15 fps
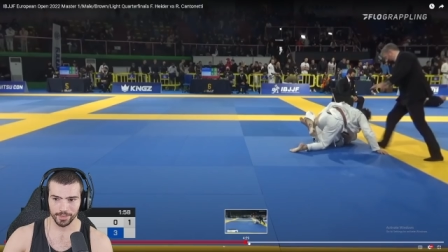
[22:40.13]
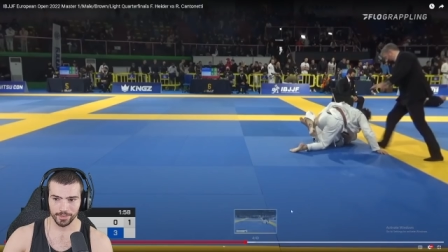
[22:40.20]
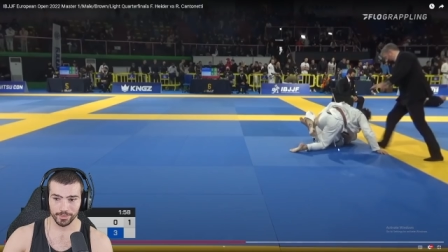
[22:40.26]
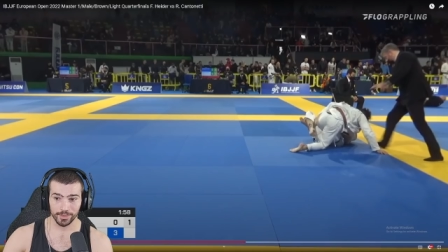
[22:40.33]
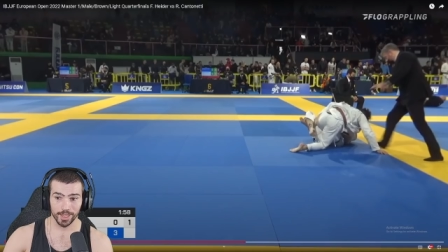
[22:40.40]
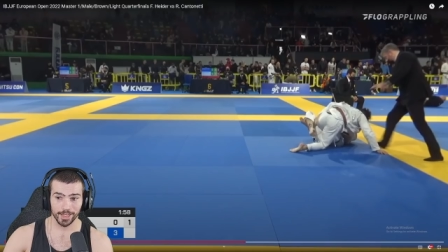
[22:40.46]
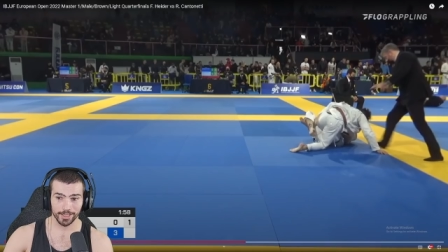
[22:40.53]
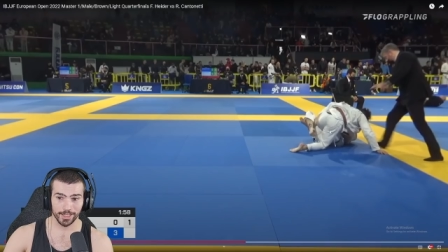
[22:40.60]

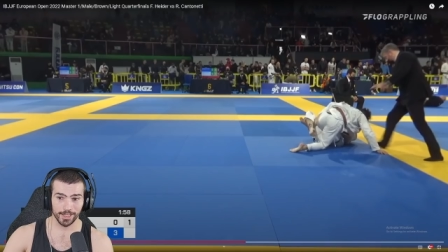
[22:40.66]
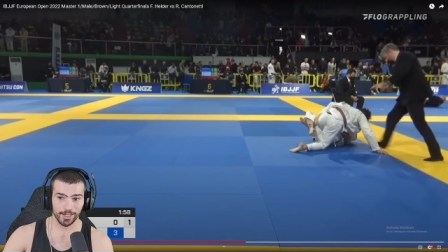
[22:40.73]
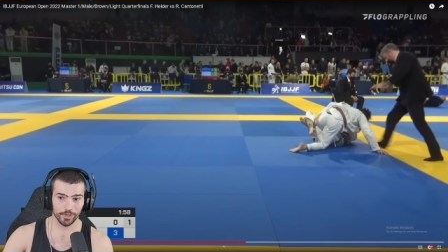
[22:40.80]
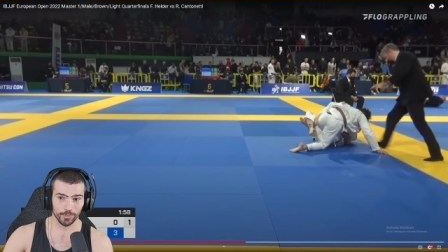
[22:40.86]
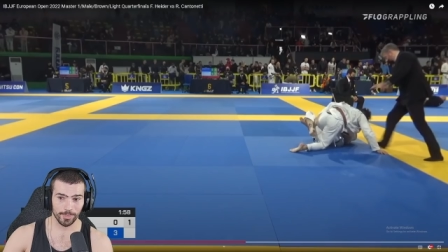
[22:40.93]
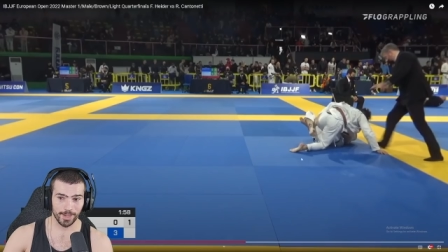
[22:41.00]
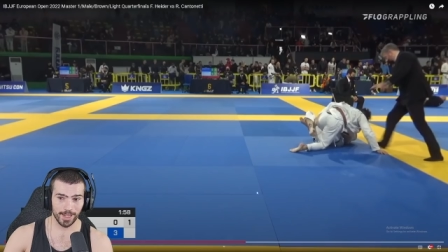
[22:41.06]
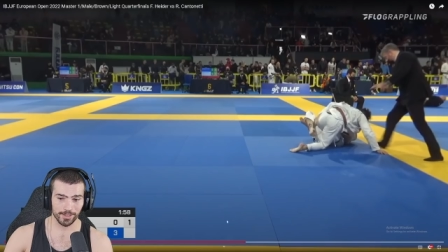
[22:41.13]
Not getting
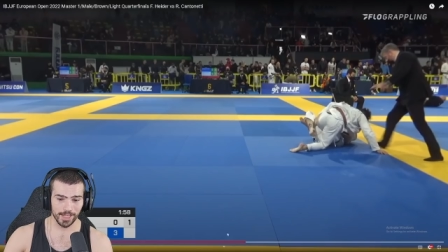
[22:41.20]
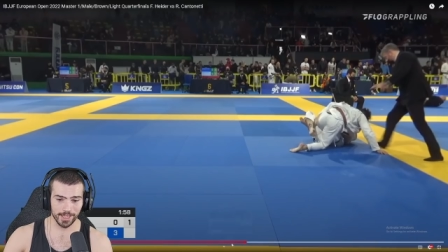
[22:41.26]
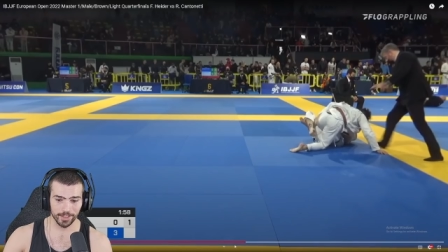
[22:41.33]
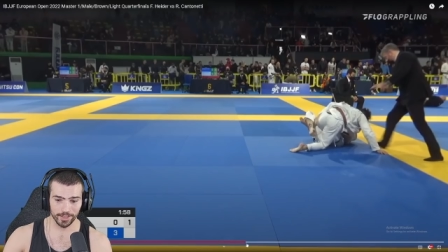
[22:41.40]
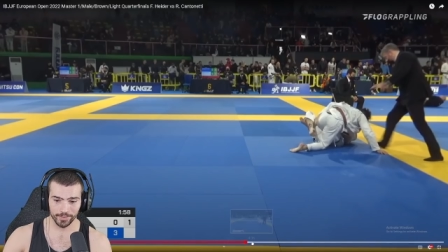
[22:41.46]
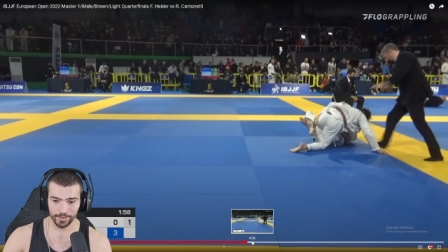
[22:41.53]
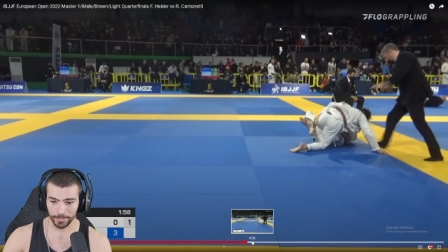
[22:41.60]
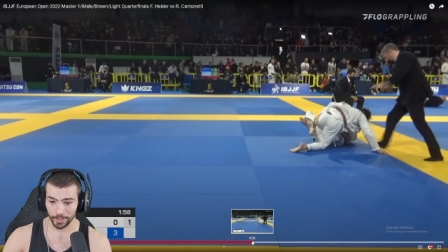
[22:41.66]
your back taken
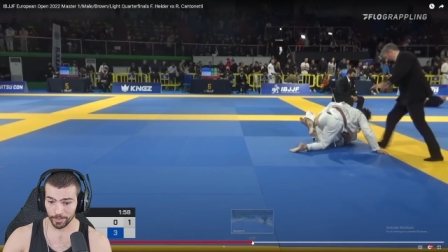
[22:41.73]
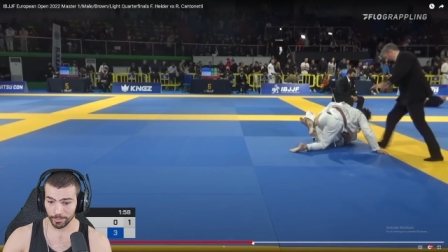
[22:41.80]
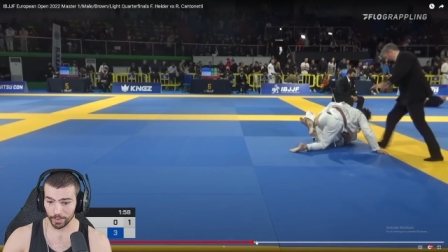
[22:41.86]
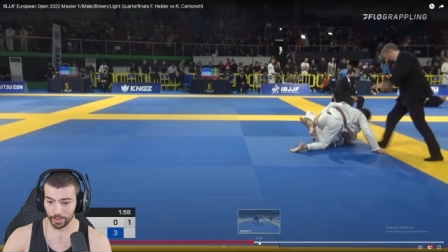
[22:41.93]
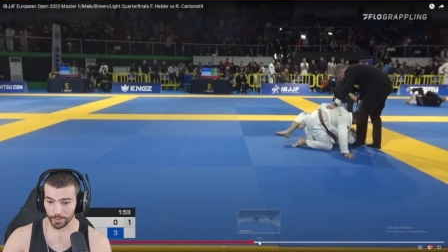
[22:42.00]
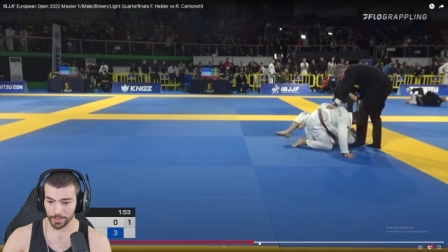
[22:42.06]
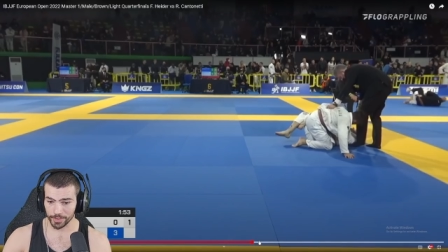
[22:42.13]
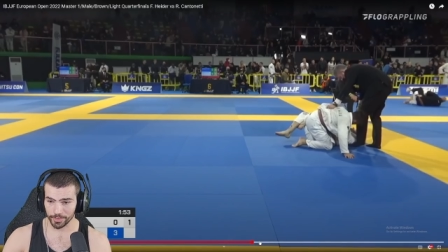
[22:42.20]
off the
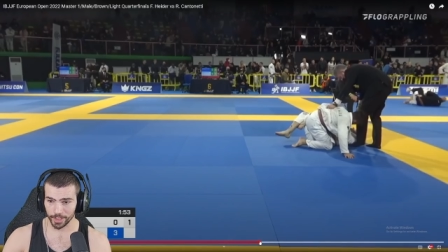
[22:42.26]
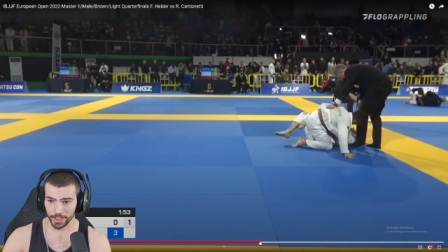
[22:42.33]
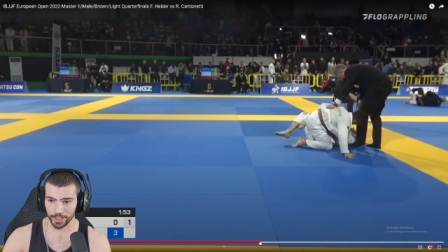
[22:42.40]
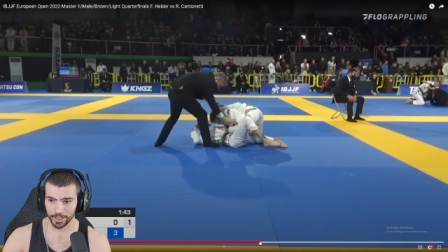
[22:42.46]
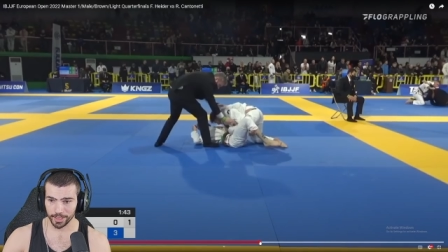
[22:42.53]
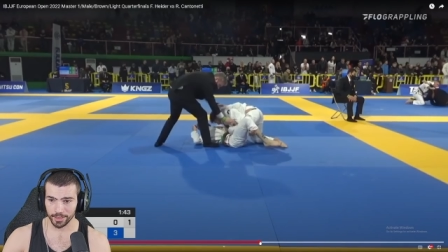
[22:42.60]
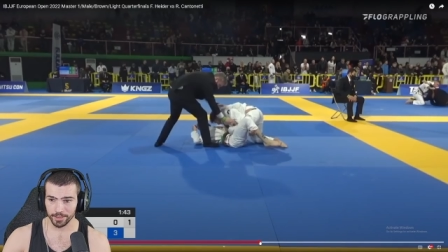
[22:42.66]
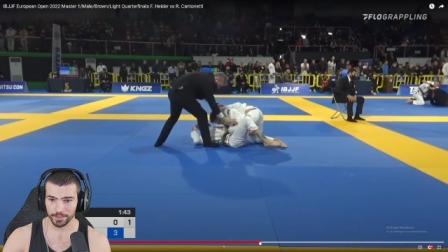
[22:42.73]
Bolo was really
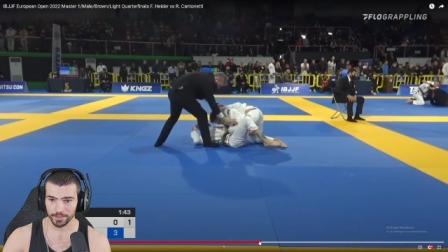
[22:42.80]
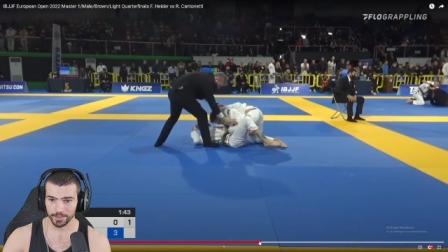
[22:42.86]
good.